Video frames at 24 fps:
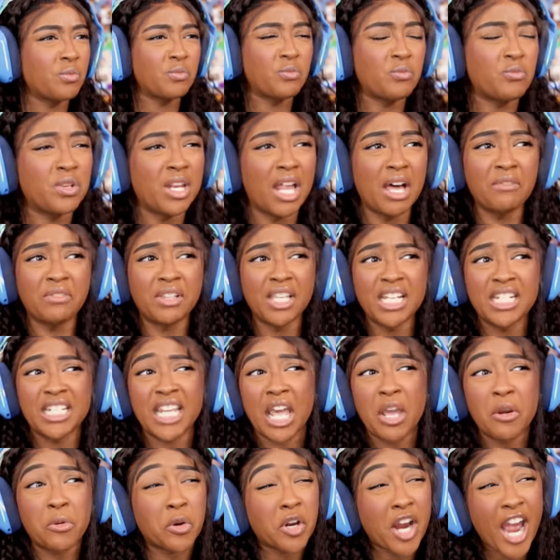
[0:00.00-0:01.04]
lovely
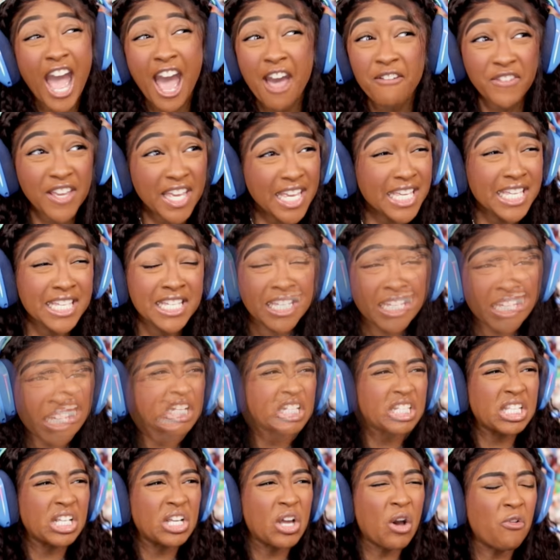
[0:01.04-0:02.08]
day we're having? Like,
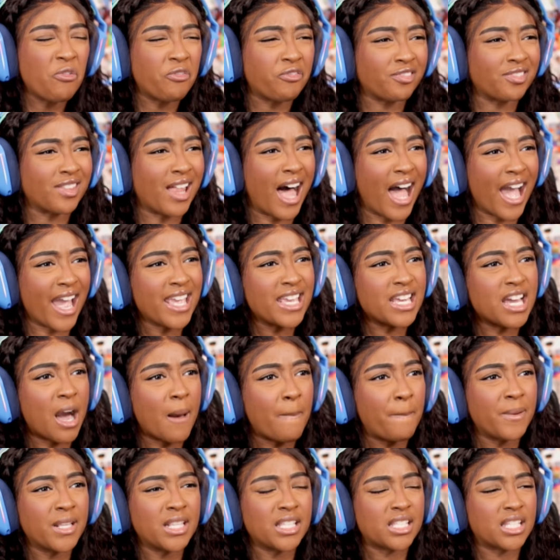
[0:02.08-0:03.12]
to go flying
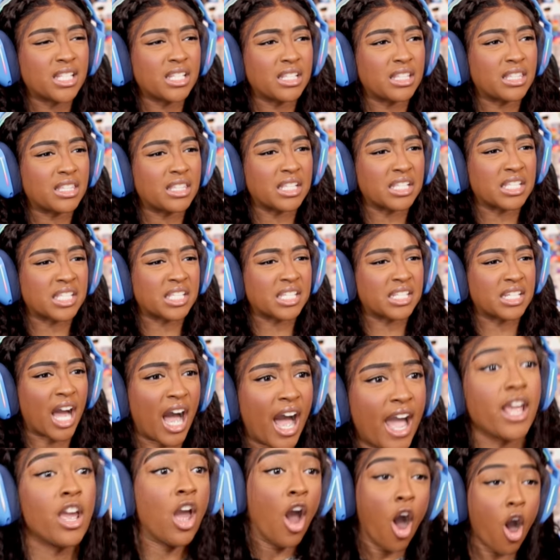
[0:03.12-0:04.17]
up into the
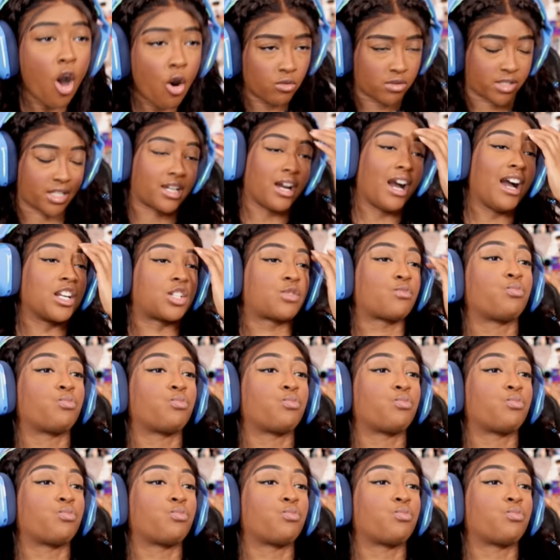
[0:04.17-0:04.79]
sky? Oh gosh,